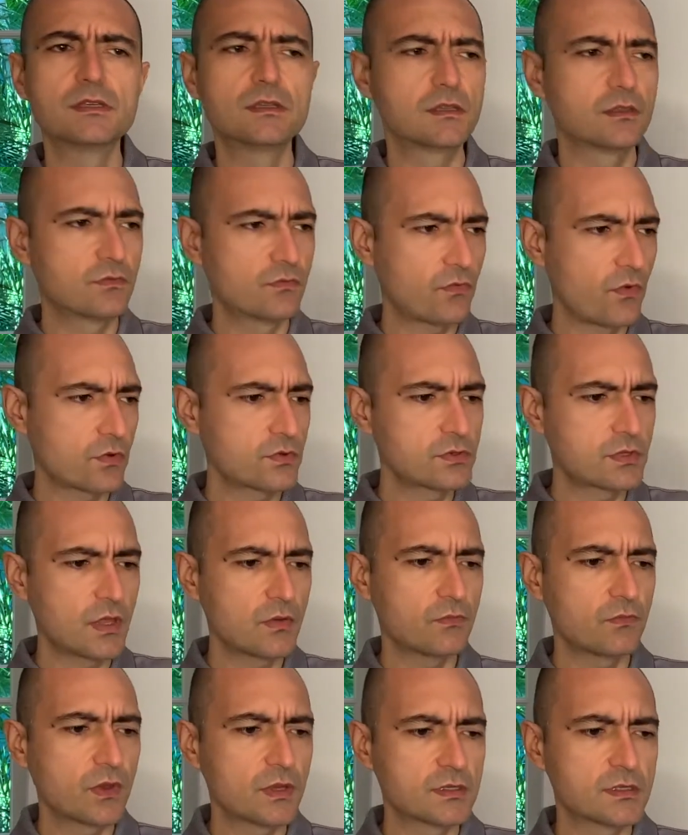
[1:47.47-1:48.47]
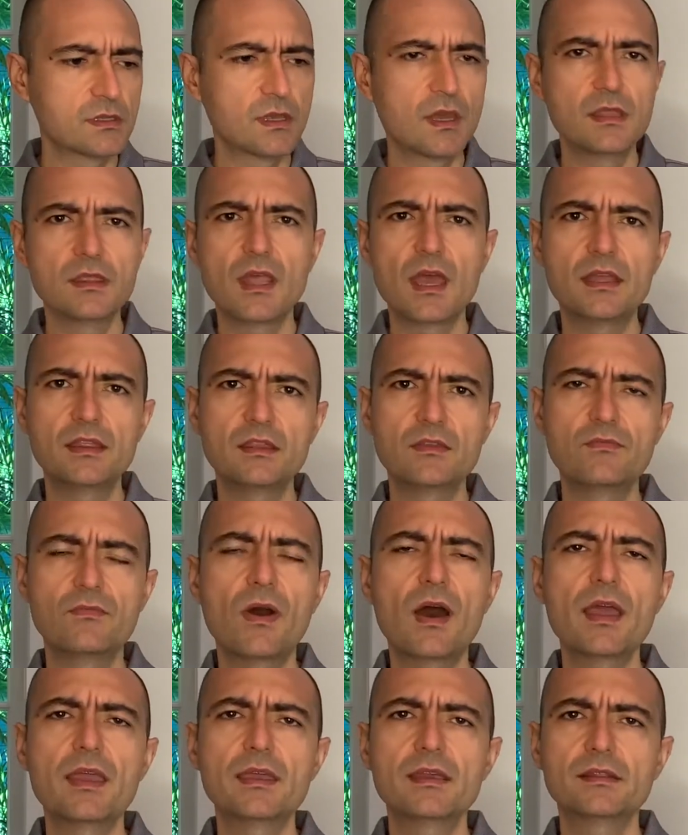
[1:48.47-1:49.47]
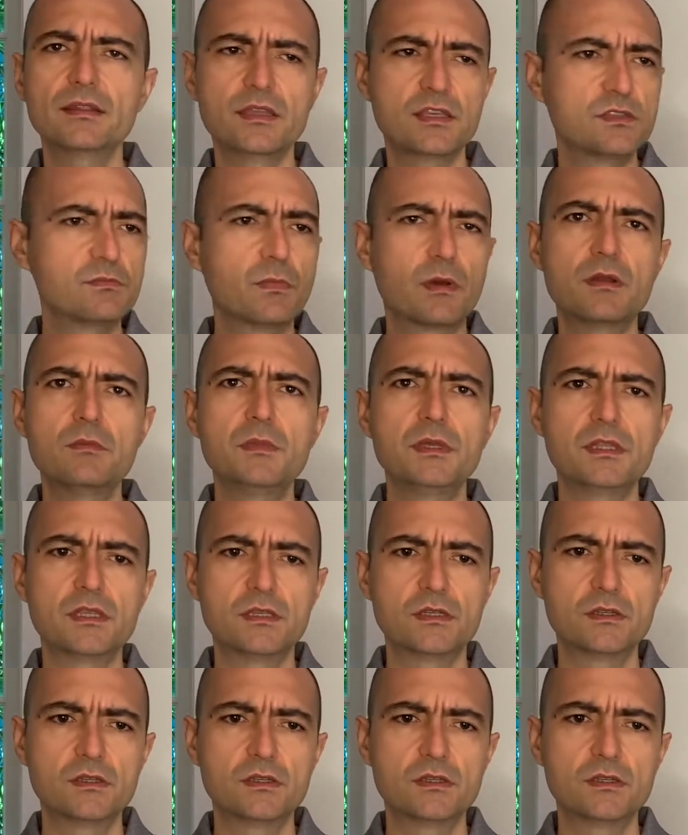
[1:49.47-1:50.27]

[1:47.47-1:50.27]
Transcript: The first step was identifying these parameters.